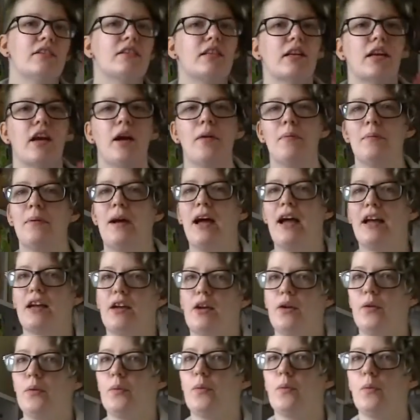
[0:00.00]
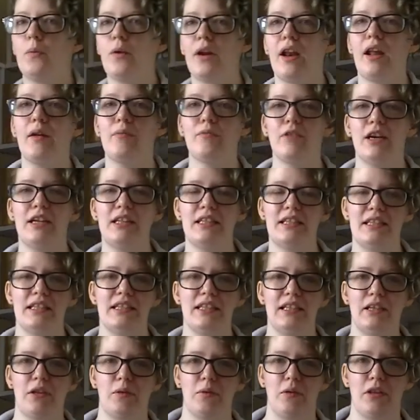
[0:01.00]
to come back when I'm ready to
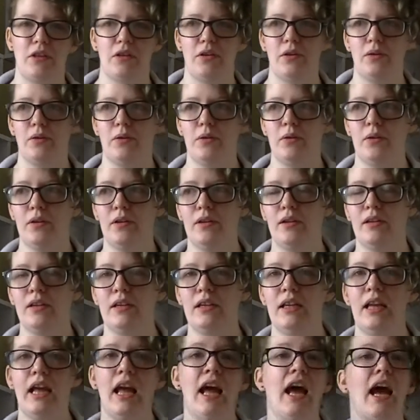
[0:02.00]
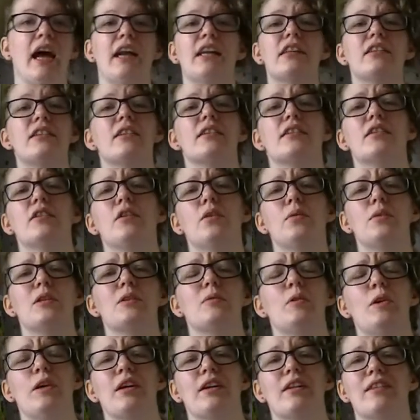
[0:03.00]
deal with you. And it doesn't
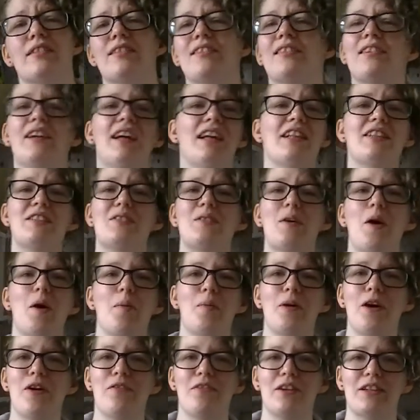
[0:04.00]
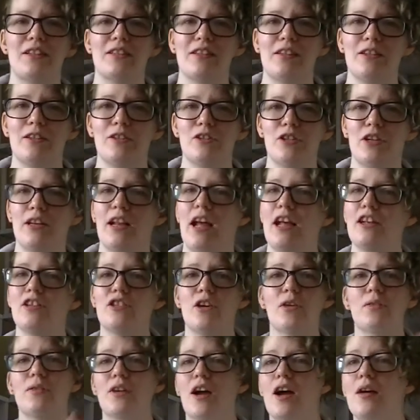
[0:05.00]
always work. It's not a perfect solution
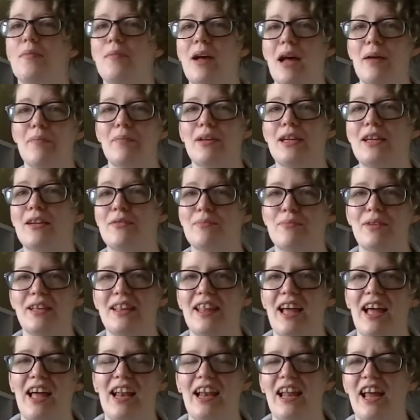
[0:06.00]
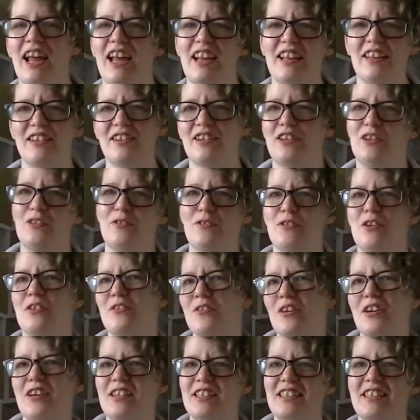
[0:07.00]
and don't come at me and be there like you
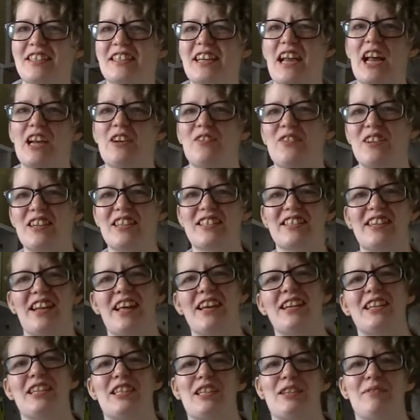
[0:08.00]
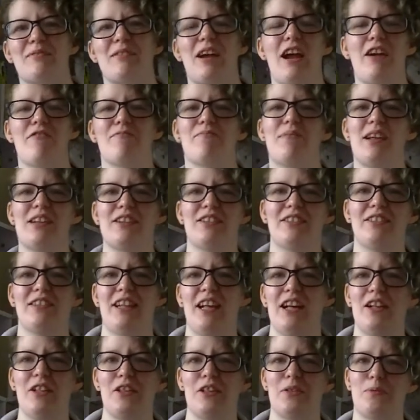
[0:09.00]
don't understand what it's like to have
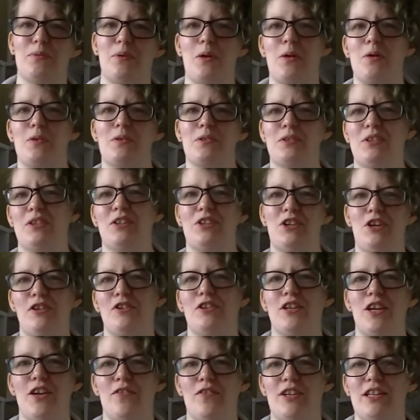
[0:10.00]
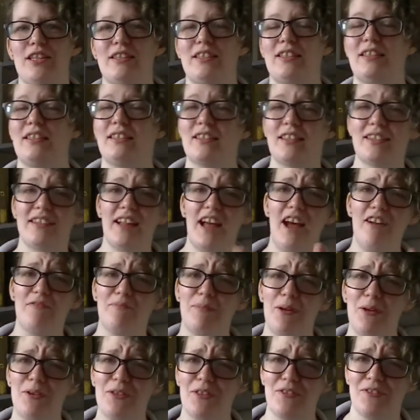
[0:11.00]
mental health woes and neurodiversities because I
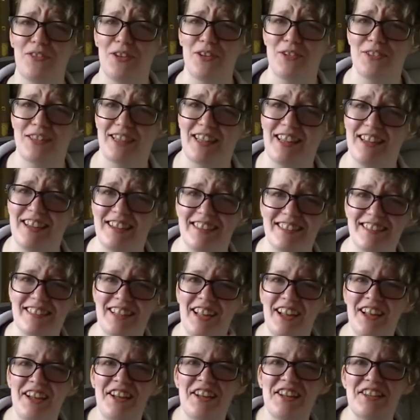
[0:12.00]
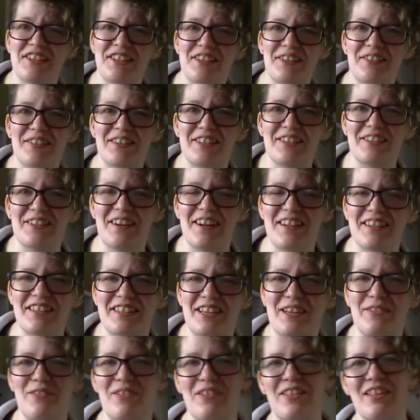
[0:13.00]
have both of those things. So in the
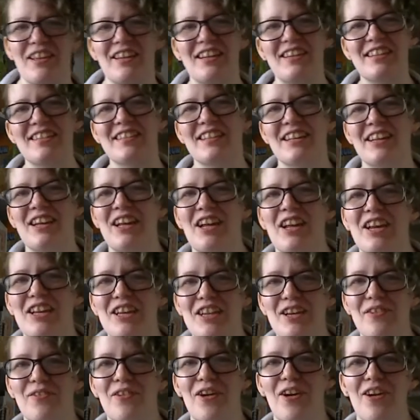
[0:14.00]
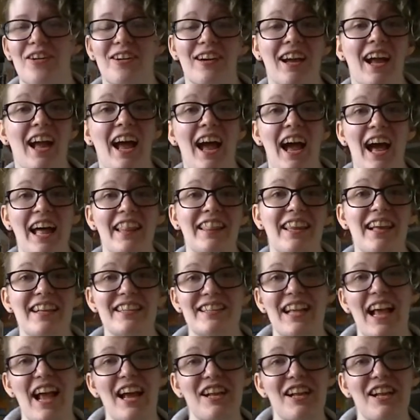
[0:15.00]
grand scheme of things, you're wrong. And that's